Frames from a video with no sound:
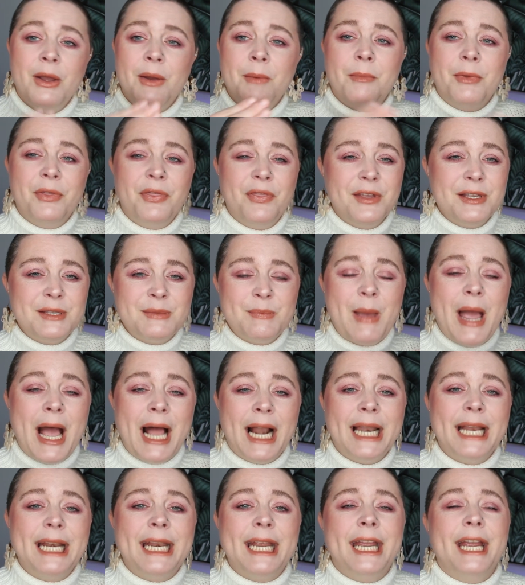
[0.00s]
But this
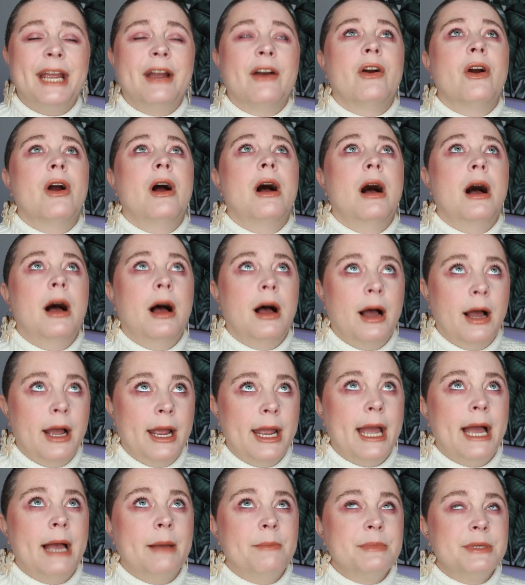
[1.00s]
palette here,
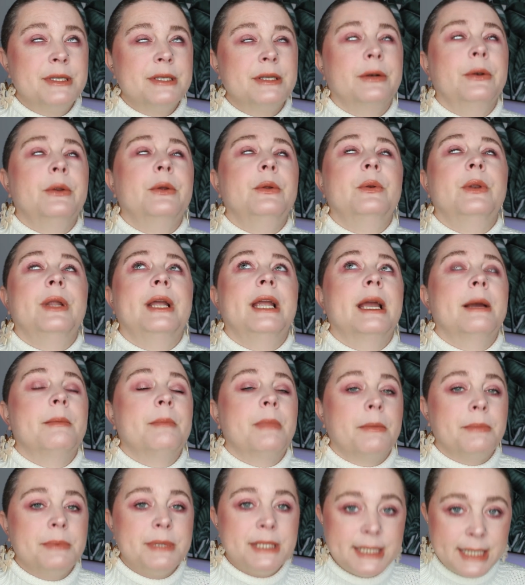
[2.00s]
I absolutely
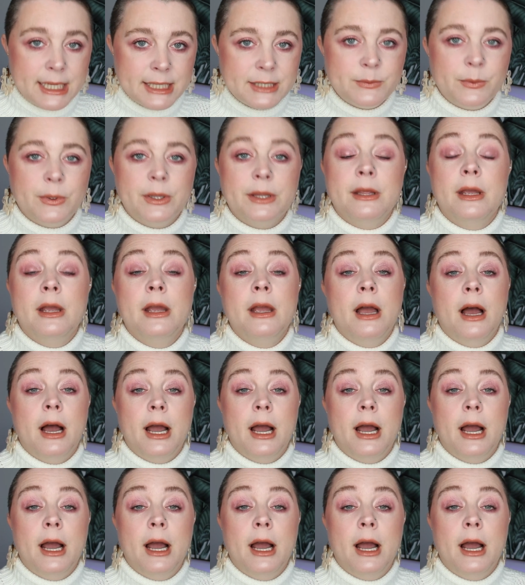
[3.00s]
am obsessed with.